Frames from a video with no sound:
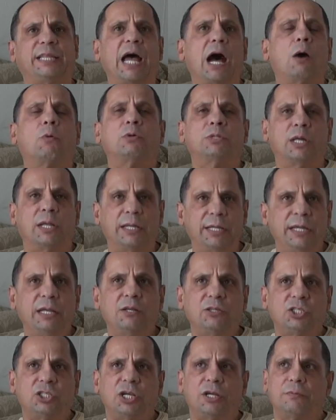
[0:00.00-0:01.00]
down with the
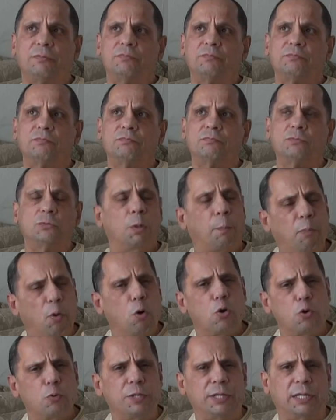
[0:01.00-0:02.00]
leadership, the
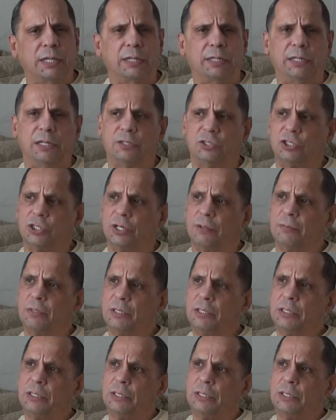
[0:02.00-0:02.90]
Puerto Rican leadership,